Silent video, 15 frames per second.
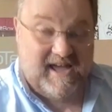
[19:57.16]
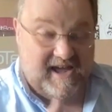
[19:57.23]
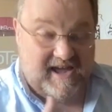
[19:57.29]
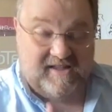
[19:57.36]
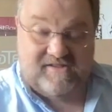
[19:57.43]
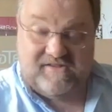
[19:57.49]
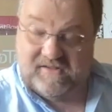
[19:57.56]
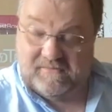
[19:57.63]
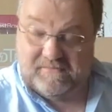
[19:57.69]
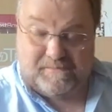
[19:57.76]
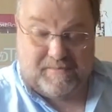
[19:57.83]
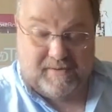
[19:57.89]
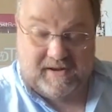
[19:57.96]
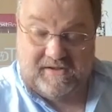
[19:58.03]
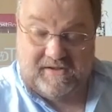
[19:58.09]
it's
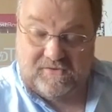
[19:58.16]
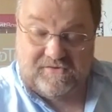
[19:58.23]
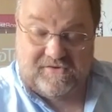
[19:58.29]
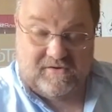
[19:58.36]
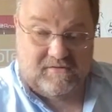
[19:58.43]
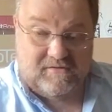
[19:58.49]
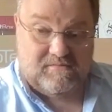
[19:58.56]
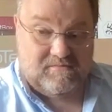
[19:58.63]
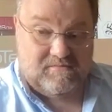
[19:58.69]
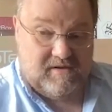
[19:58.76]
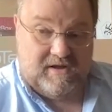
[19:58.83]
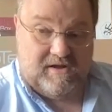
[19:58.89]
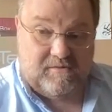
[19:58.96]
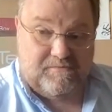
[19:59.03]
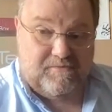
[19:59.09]

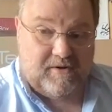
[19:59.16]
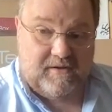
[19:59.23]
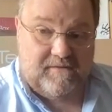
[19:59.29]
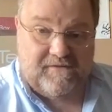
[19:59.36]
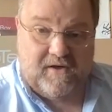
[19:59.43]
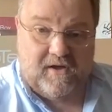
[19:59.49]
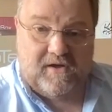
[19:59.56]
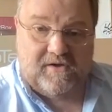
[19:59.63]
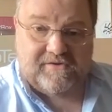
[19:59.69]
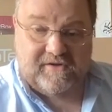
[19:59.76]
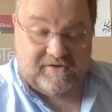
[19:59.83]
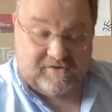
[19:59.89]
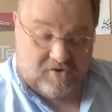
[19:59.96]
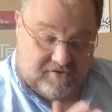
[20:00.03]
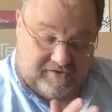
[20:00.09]
pretty fast.
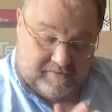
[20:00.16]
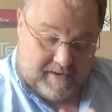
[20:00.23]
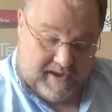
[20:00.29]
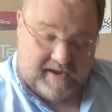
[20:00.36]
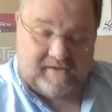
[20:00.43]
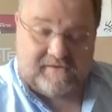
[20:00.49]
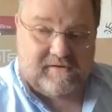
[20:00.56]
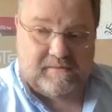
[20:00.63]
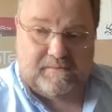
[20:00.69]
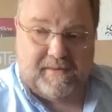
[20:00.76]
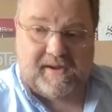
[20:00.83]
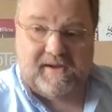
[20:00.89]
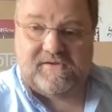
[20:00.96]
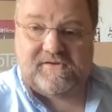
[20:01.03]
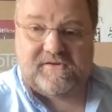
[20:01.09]
It's got some excellent
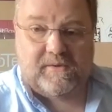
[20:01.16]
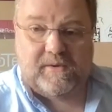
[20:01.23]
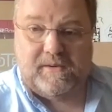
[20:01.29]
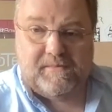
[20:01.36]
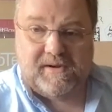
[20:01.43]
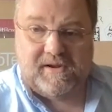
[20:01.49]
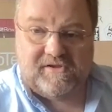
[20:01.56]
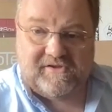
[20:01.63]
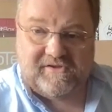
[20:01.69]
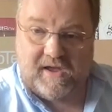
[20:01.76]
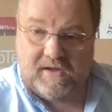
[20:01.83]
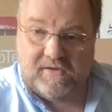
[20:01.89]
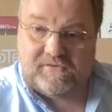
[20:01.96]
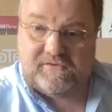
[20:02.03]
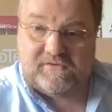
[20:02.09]
bass to it, but it
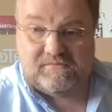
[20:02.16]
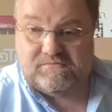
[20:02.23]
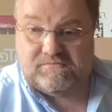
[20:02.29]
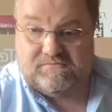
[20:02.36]
sounds